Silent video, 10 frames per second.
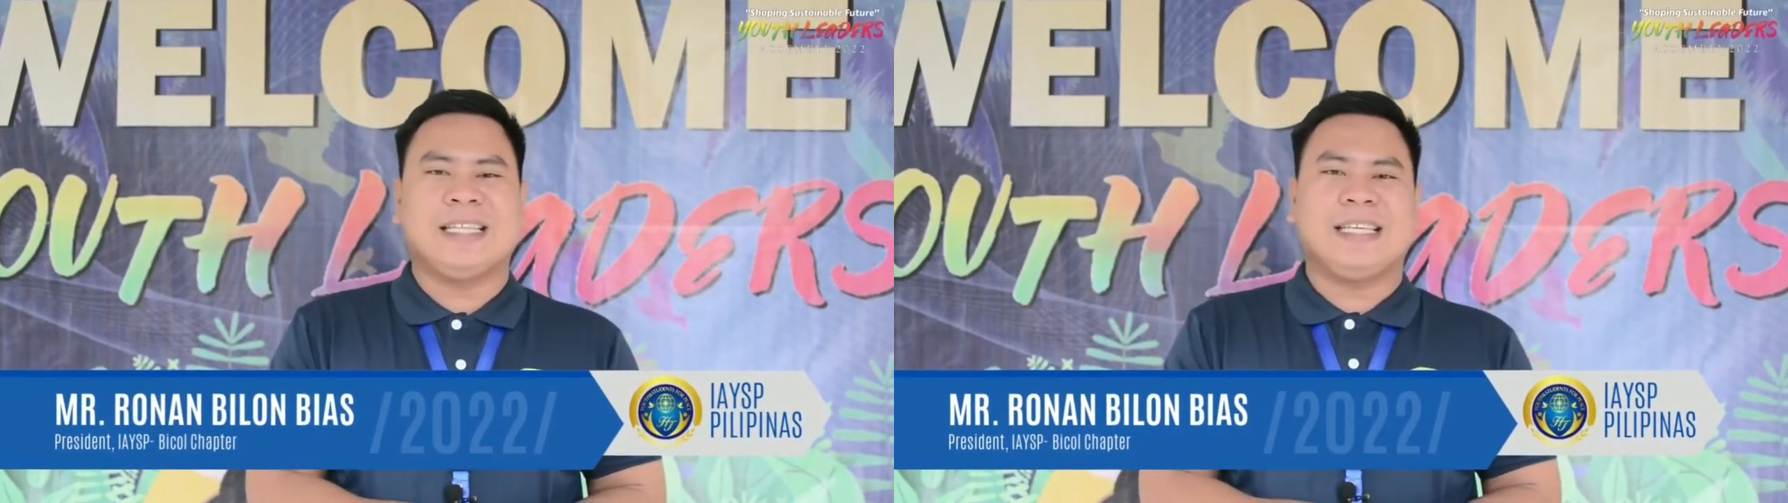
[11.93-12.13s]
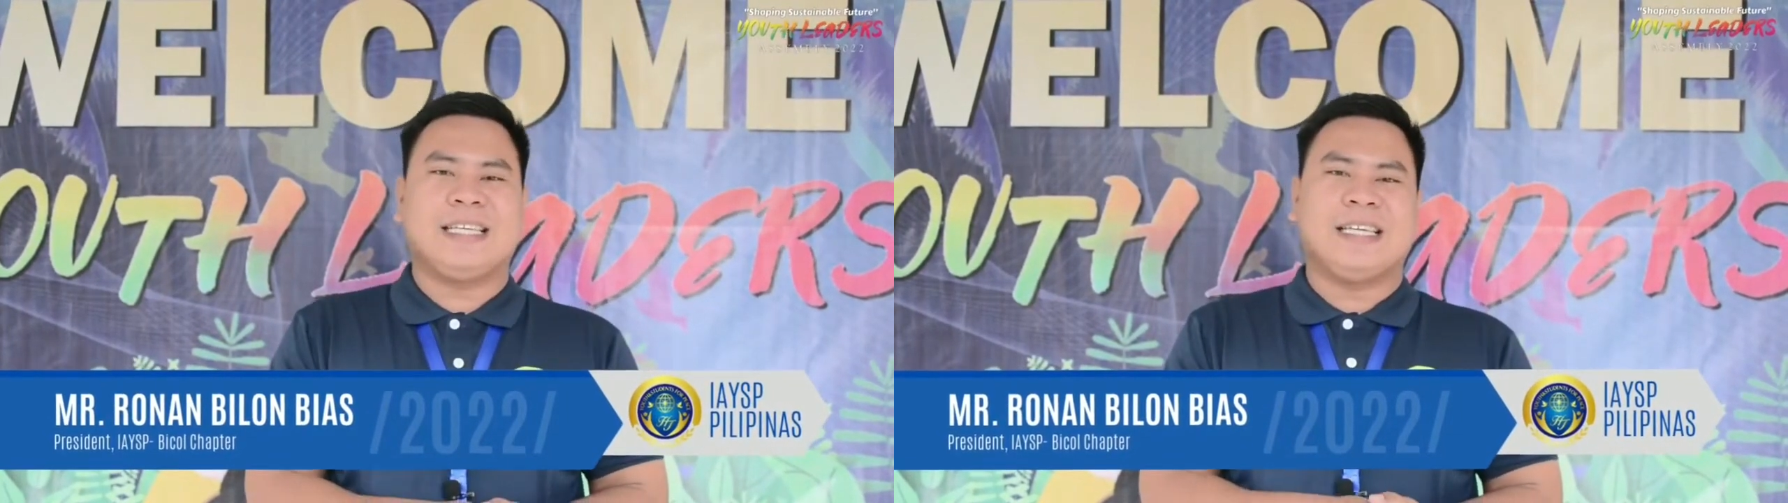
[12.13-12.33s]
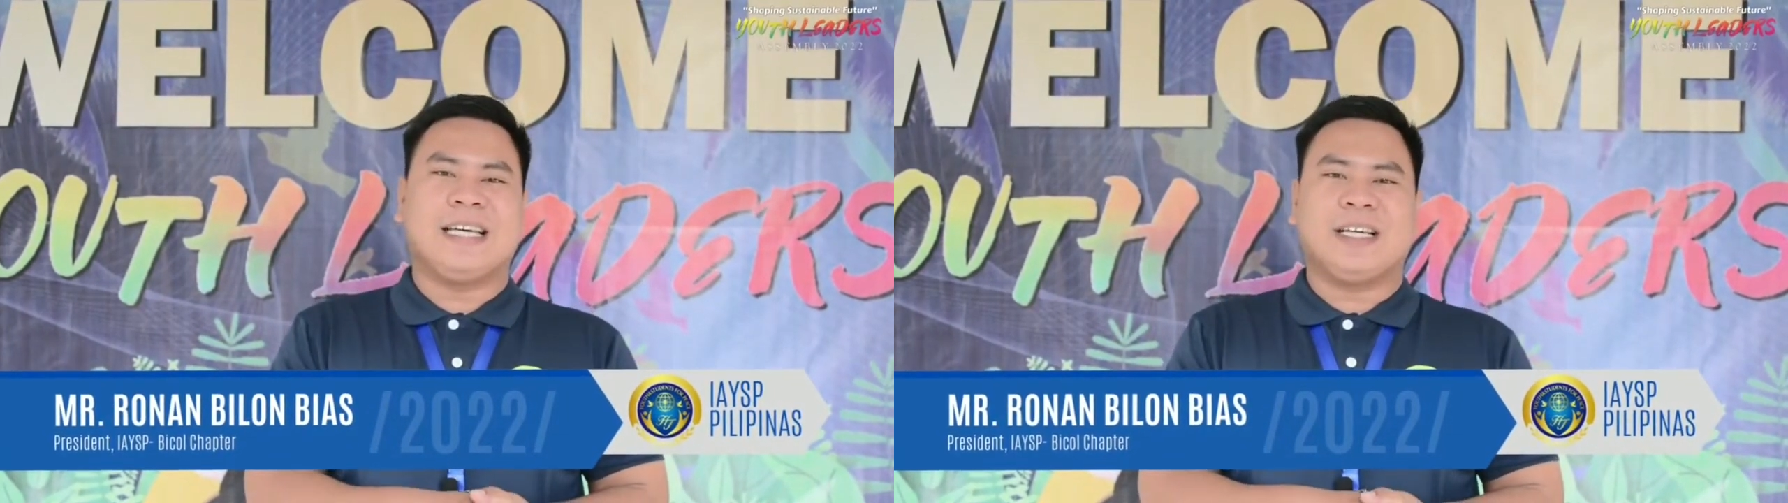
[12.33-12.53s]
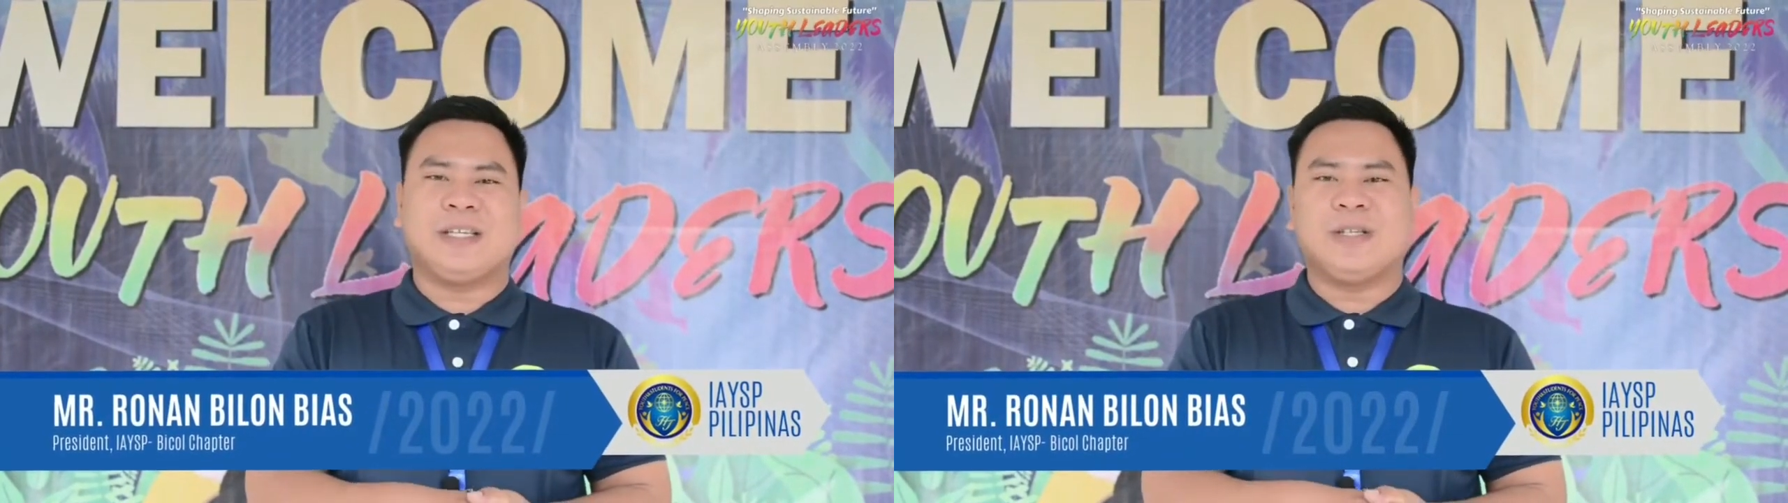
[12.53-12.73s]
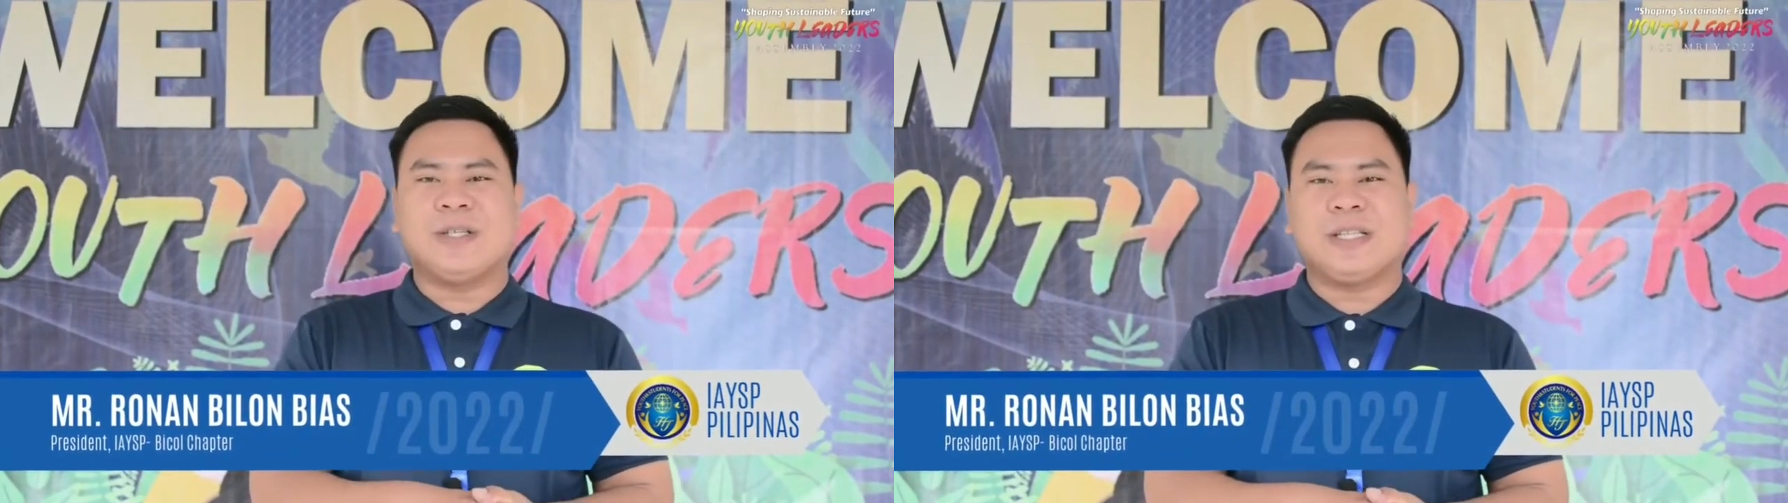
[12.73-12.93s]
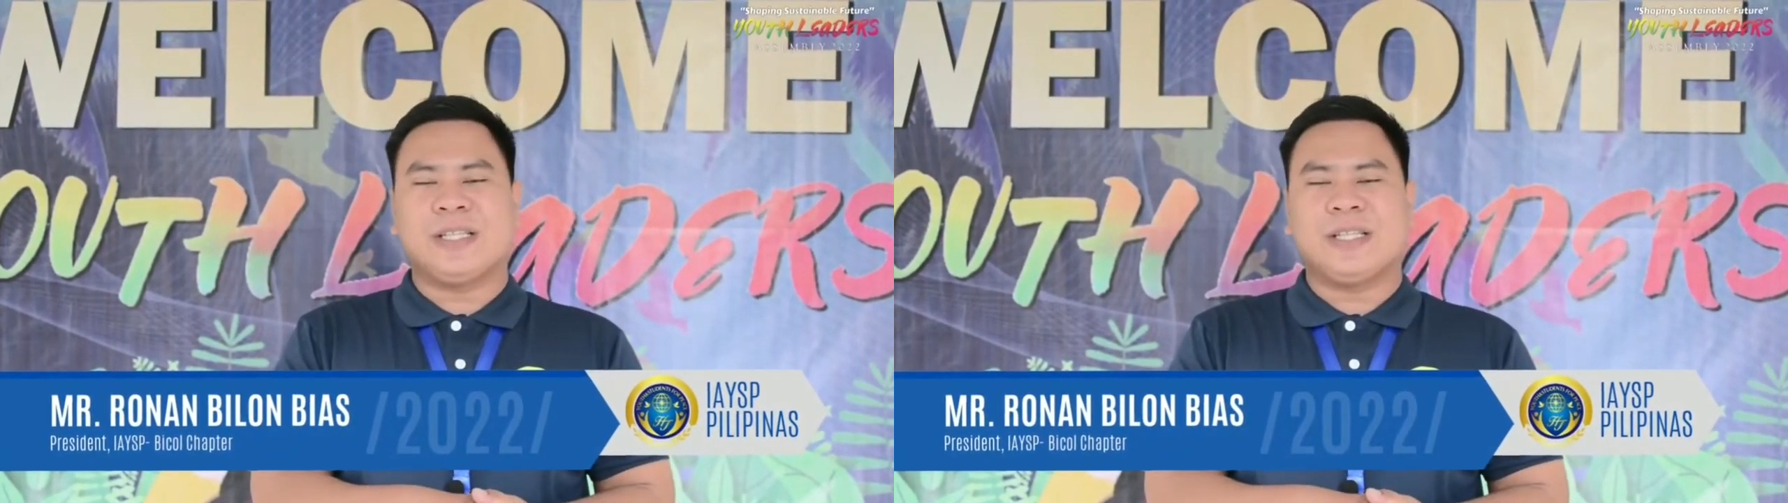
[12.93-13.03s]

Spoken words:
the Youth